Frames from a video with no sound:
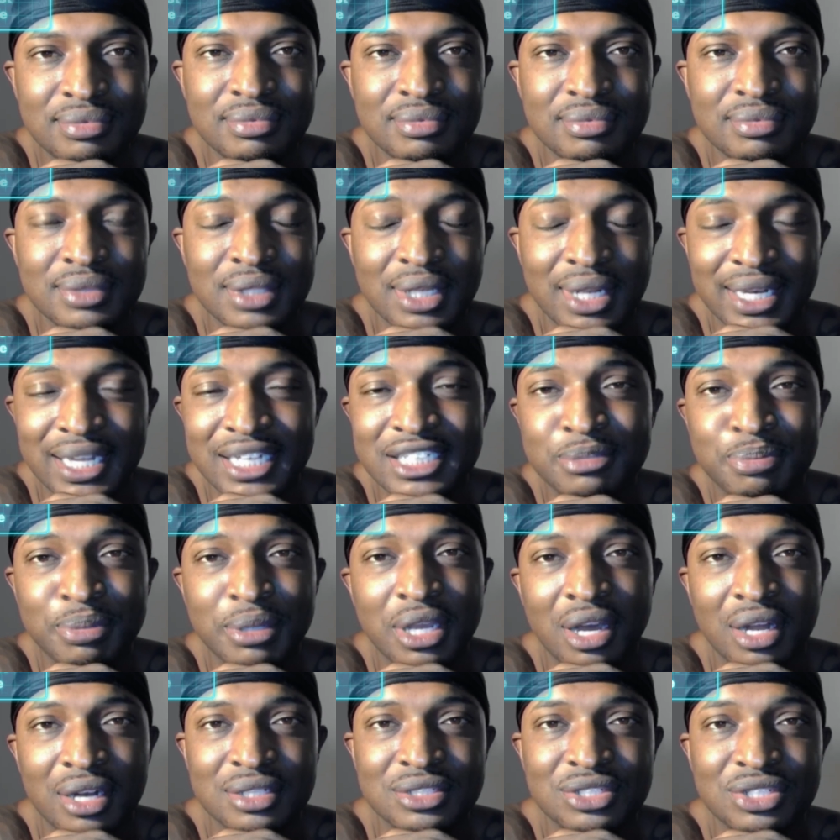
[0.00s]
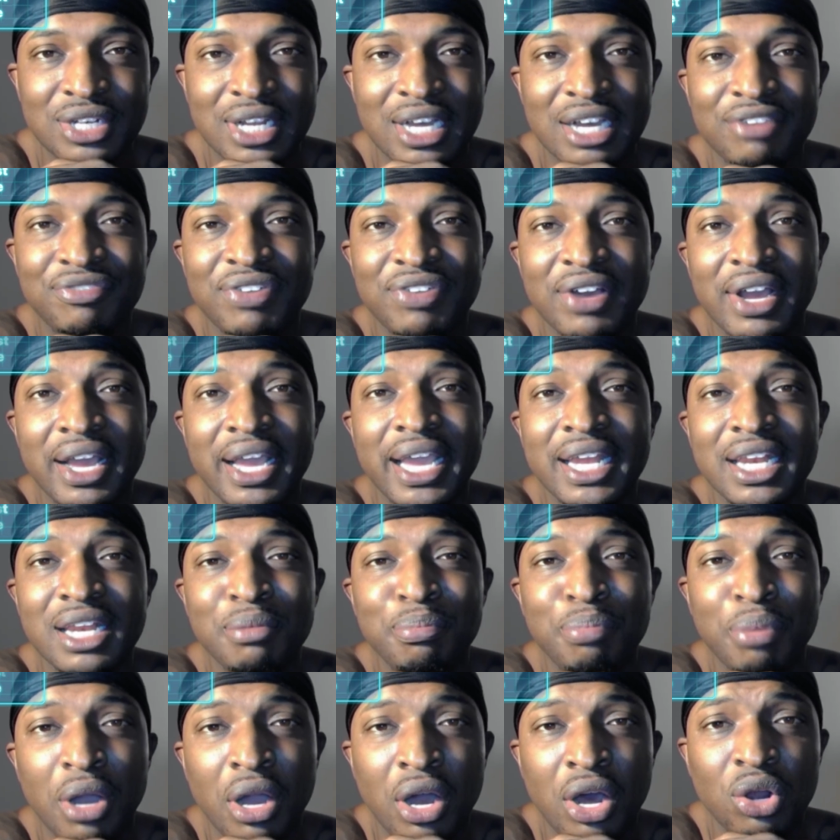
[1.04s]
Let's be honest, you're not going to find any
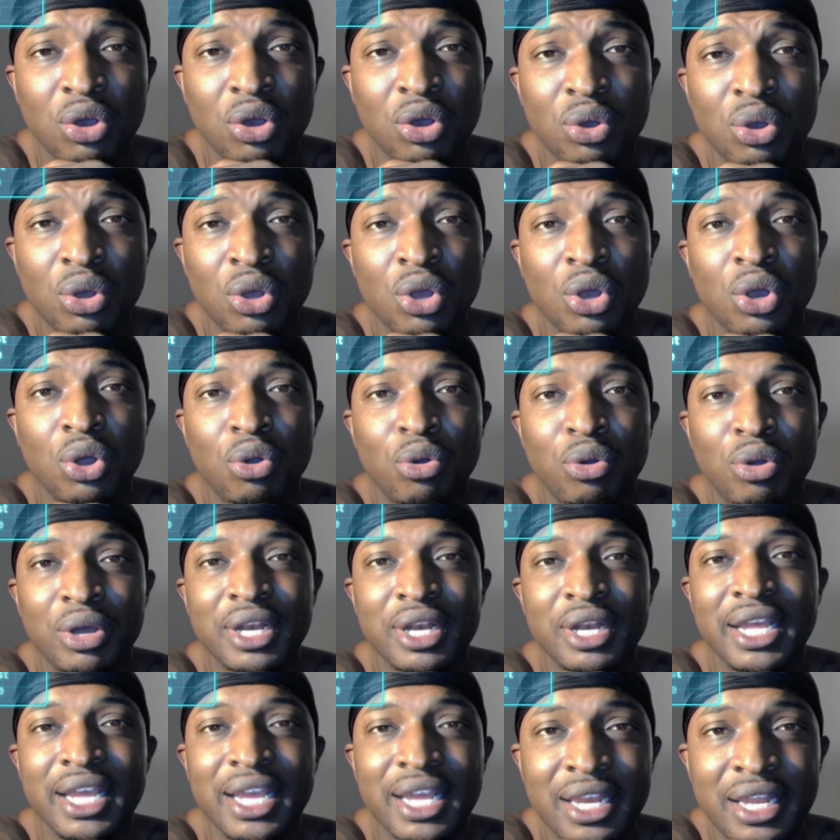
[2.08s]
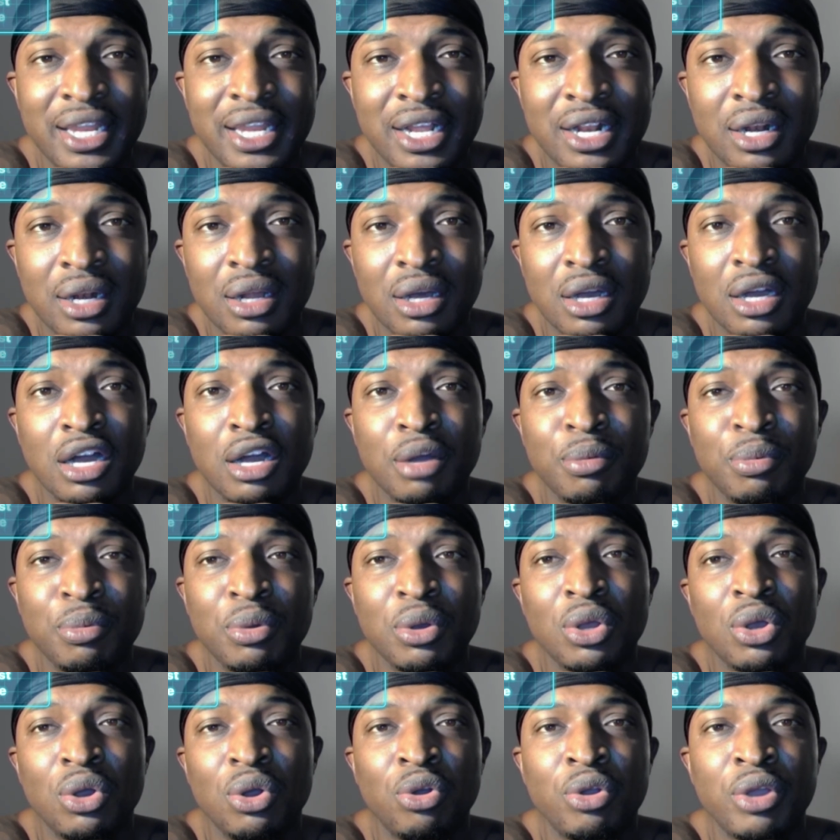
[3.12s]
bottle on any club
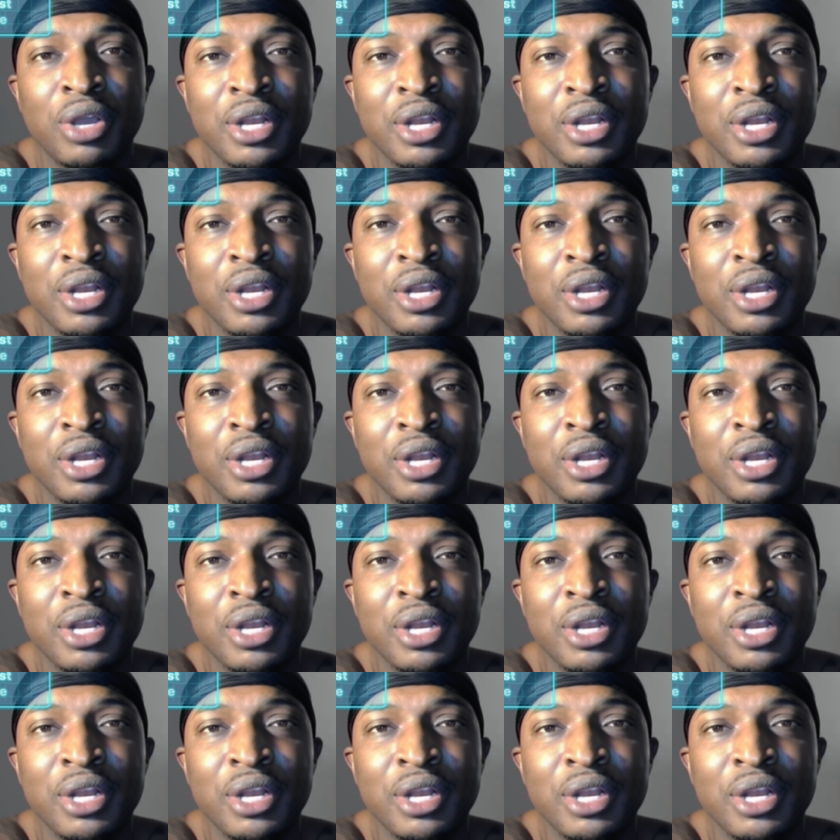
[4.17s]
or any